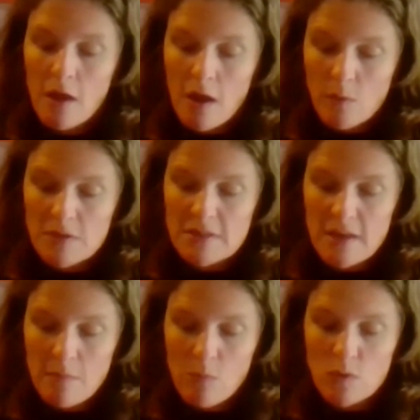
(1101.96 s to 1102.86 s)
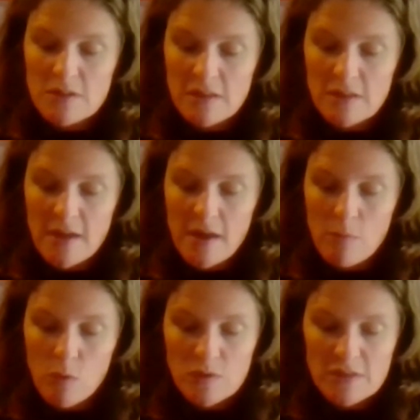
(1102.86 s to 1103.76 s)
I would say most of the time,
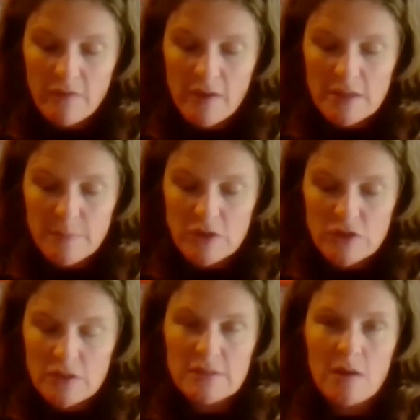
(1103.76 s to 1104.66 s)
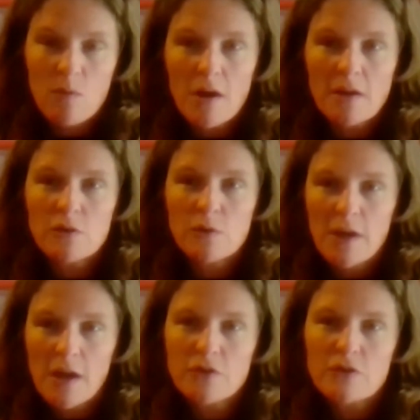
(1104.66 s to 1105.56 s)
most CVS patients that walk into a
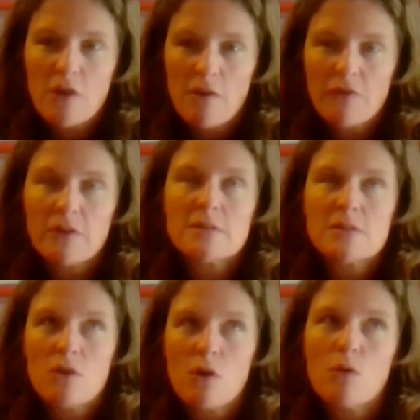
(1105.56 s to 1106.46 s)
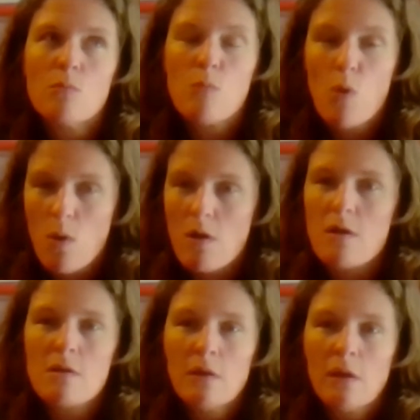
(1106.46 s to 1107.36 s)
doctor's office know
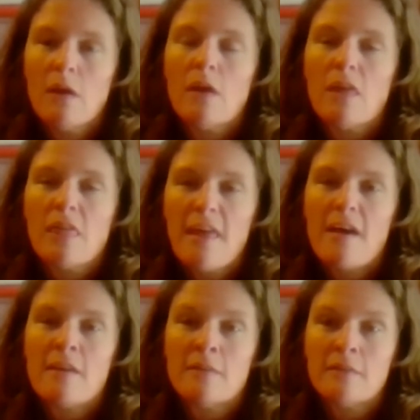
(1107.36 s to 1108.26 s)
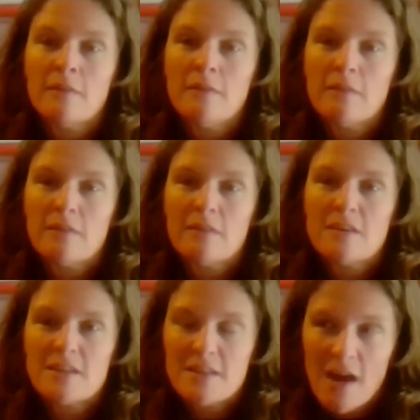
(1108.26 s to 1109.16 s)
more than
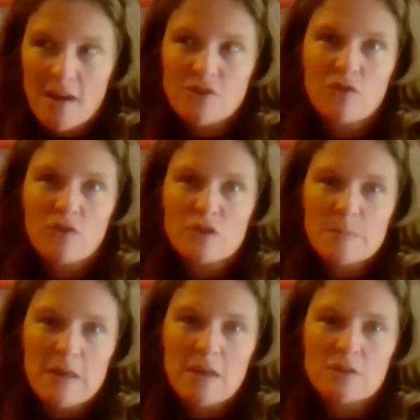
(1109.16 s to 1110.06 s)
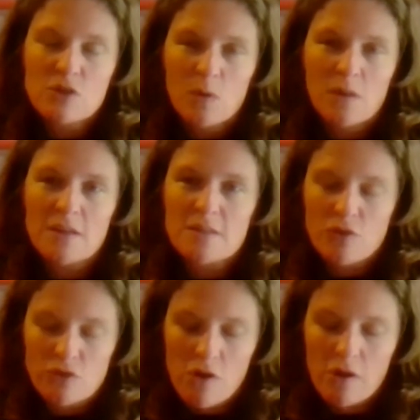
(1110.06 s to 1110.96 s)
the doctor they're speaking to, unless
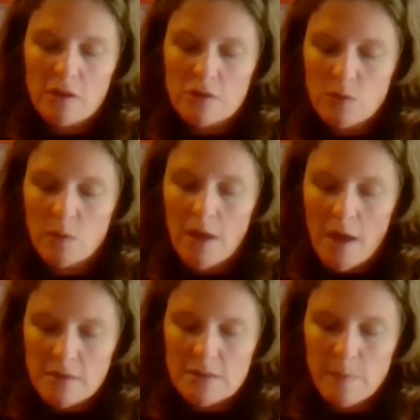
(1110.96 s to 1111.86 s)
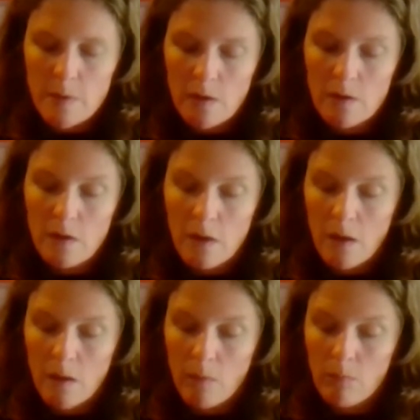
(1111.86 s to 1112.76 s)
they're talking to an expert.
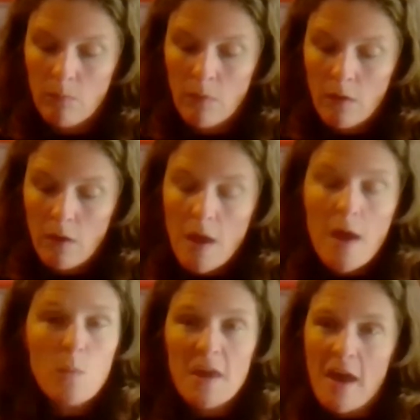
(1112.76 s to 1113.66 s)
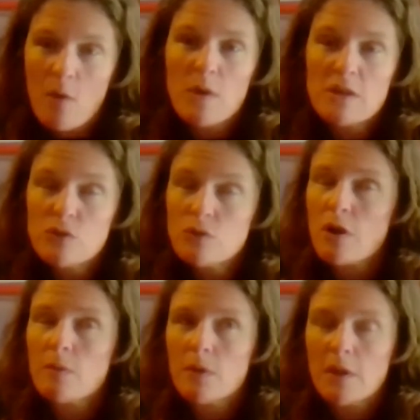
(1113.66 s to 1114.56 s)
And we do
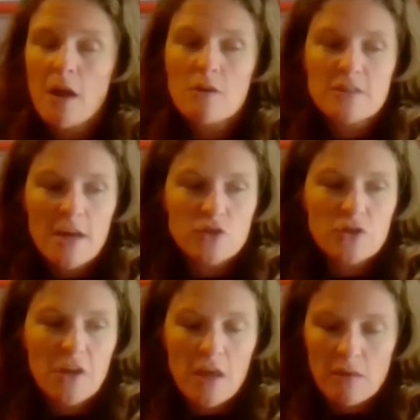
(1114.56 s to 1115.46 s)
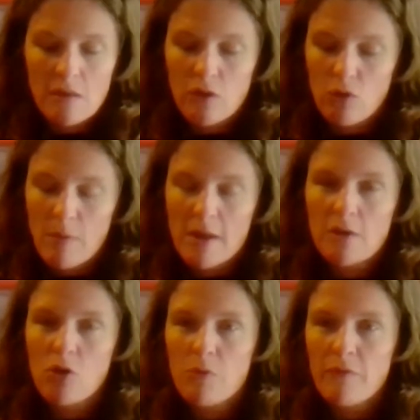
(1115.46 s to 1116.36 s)
try really hard to educate,
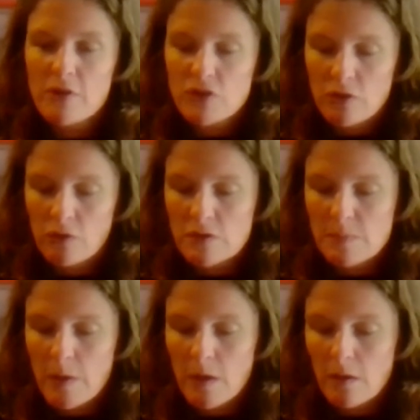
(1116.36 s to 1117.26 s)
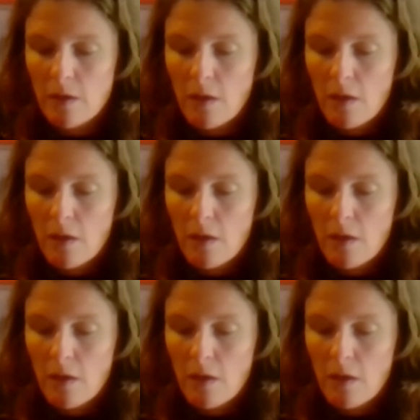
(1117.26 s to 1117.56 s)
medical professionals, but